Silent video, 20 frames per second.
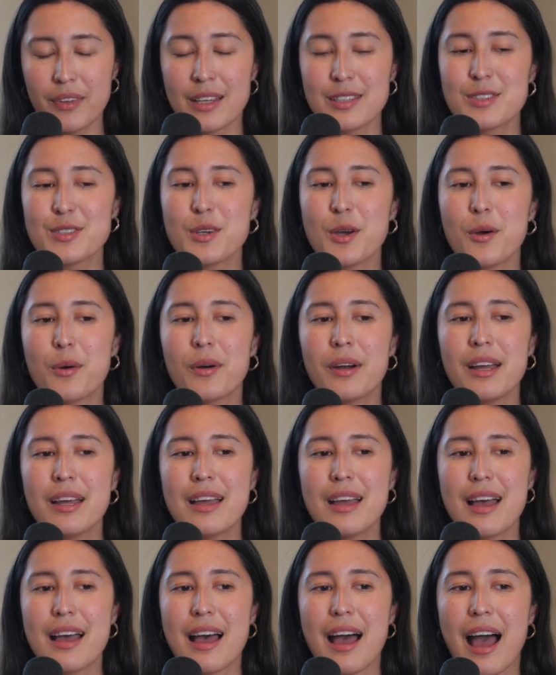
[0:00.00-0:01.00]
And so
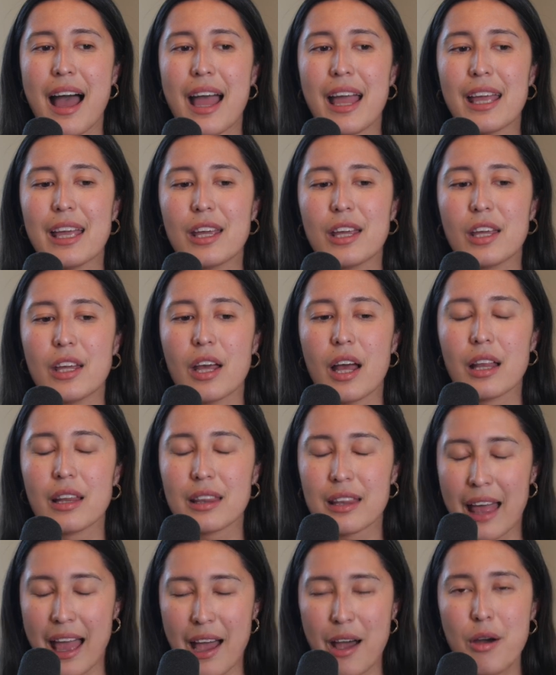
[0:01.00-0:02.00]
I
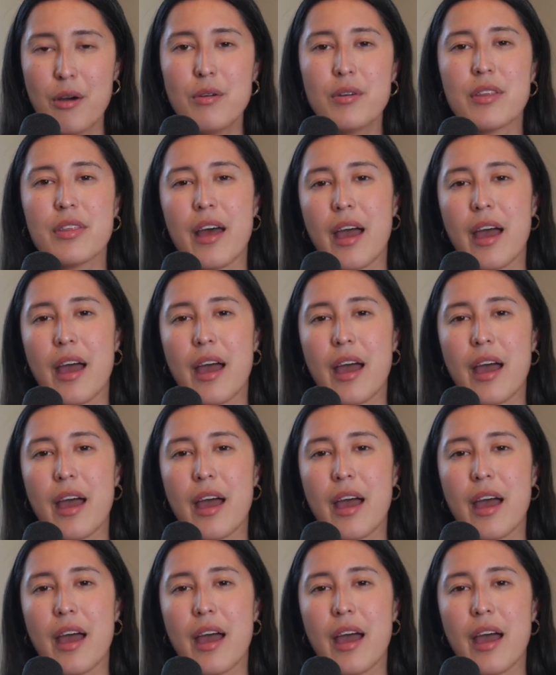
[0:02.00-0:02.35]
allowed